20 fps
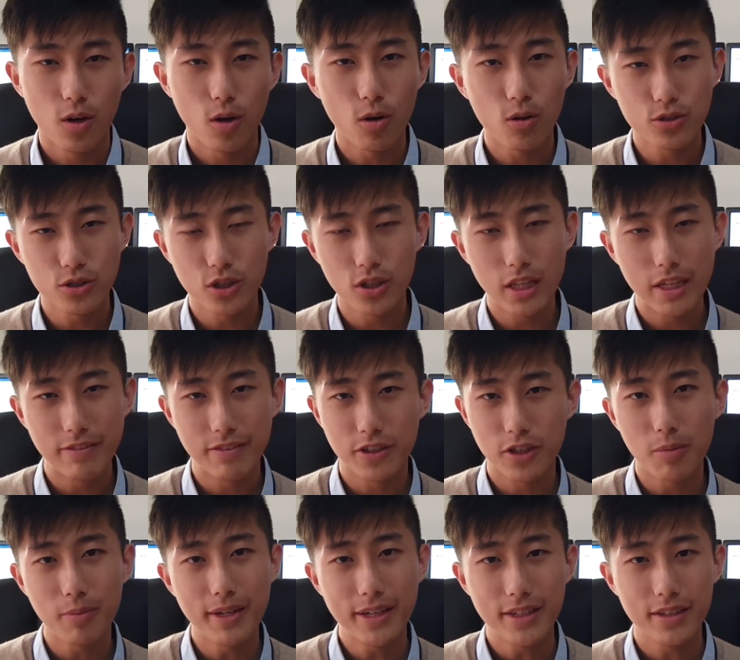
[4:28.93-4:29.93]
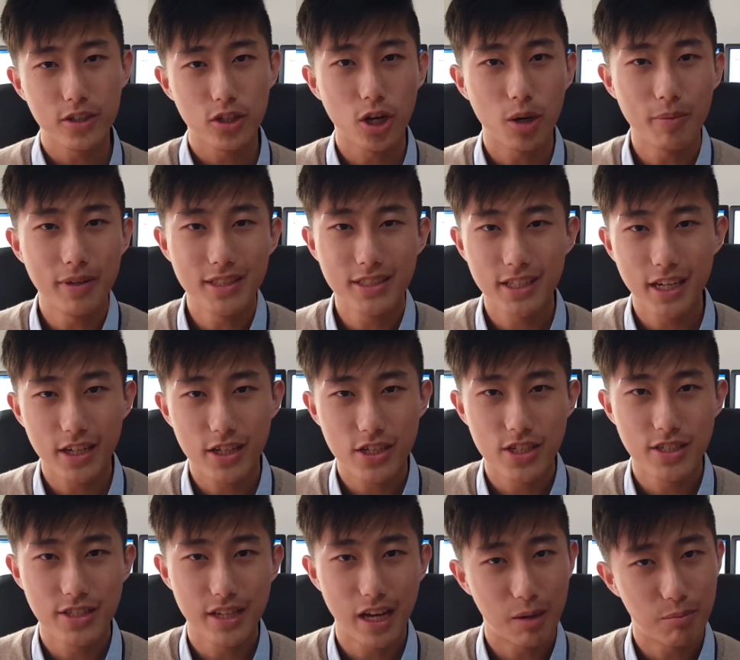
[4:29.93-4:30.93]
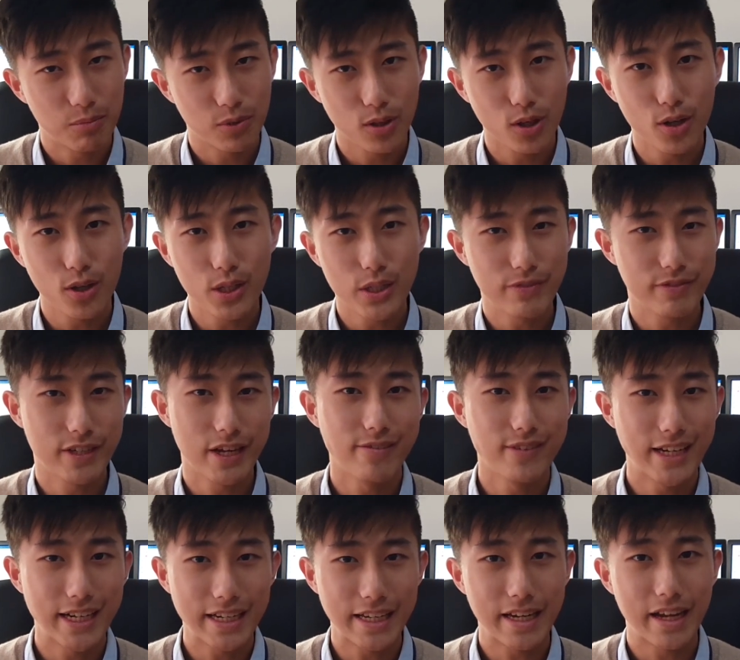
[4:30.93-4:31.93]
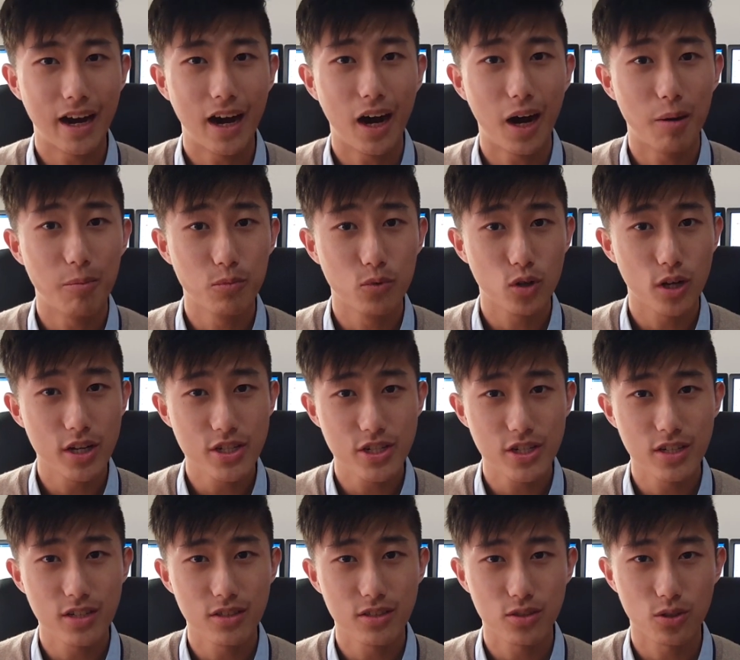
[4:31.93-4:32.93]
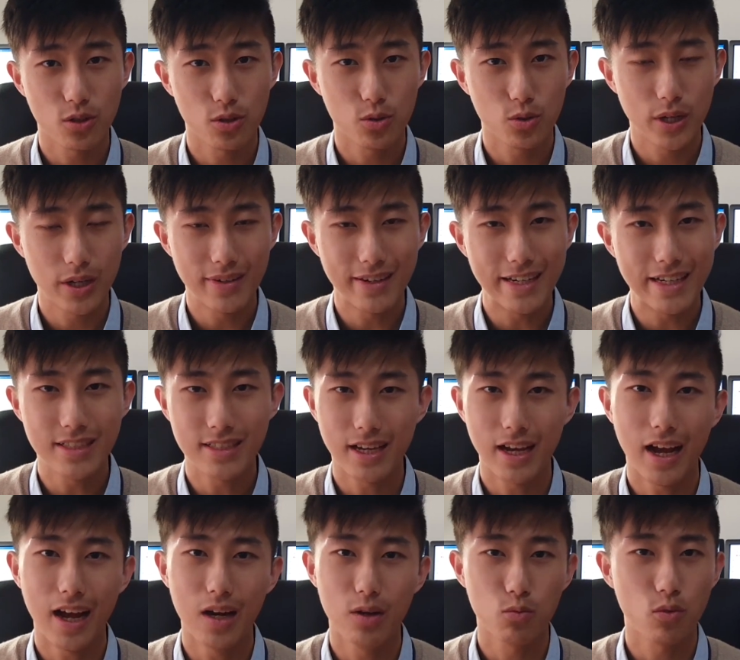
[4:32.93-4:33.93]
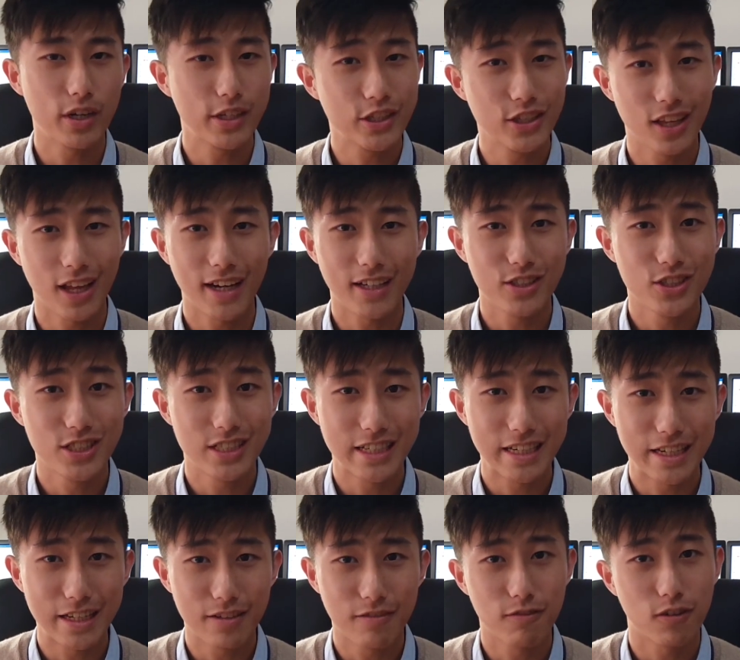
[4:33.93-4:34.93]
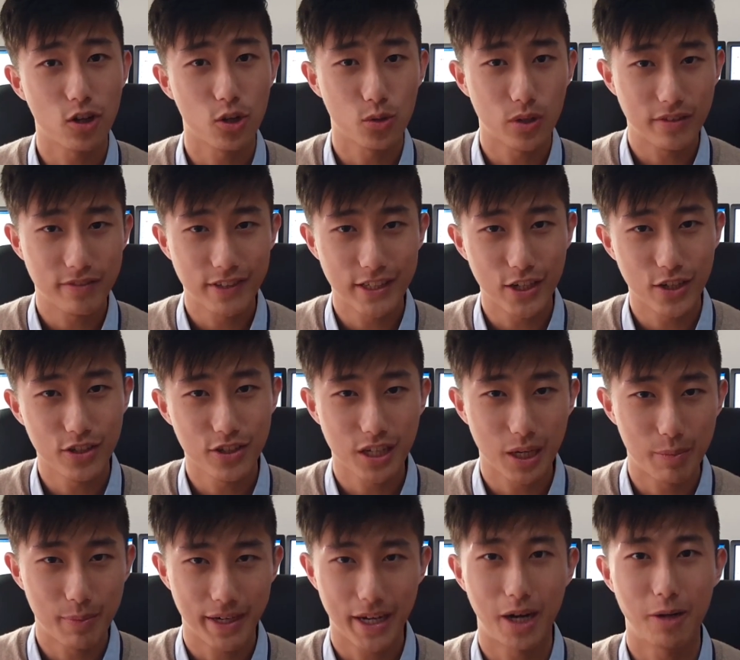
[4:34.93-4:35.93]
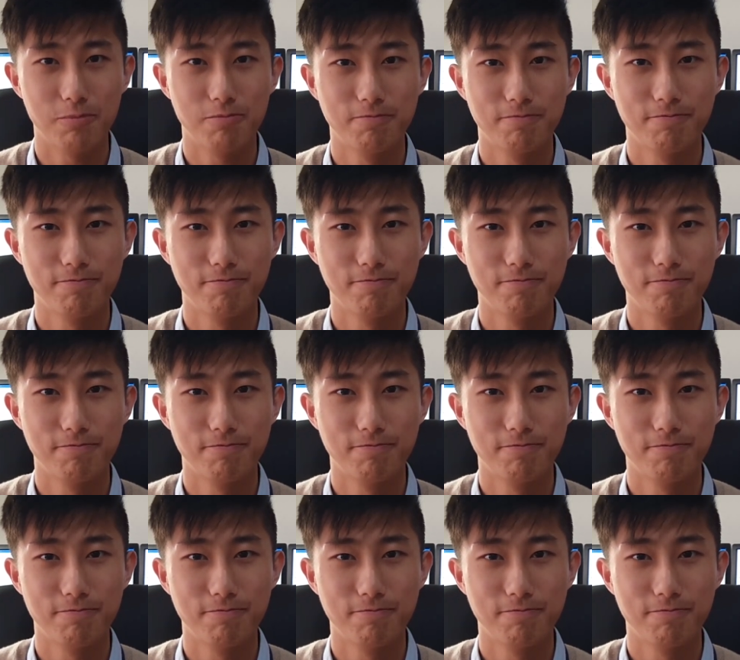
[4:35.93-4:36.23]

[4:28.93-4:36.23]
Also leave a comment in the comment section down below if you have any questions or queries and what you'd like to see in following videos coming up.